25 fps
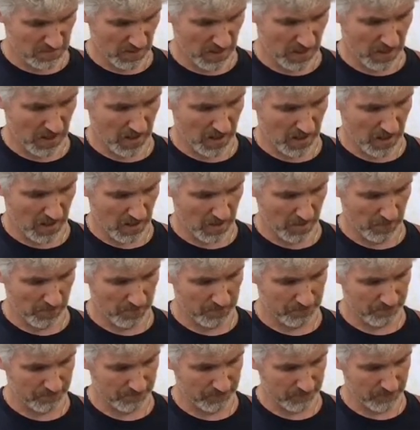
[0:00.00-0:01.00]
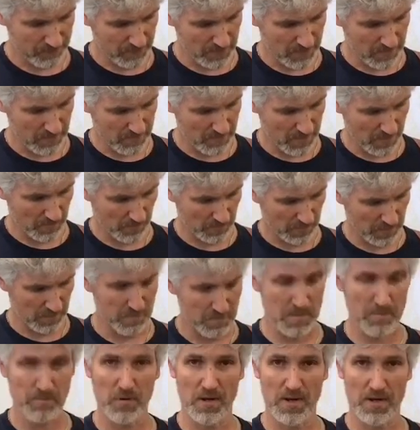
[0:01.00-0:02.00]
Um, and we're going to
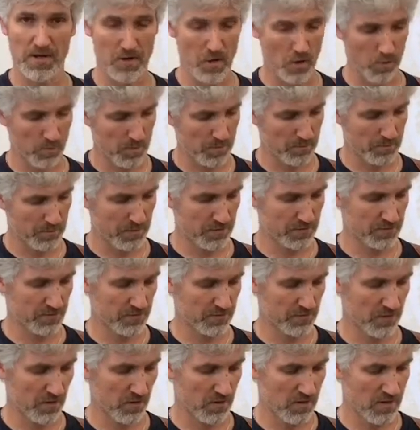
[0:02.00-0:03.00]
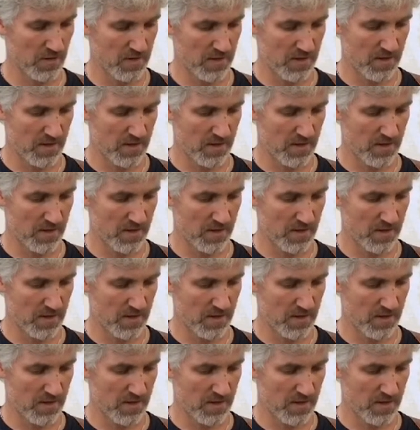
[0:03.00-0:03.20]
be playing an open position, so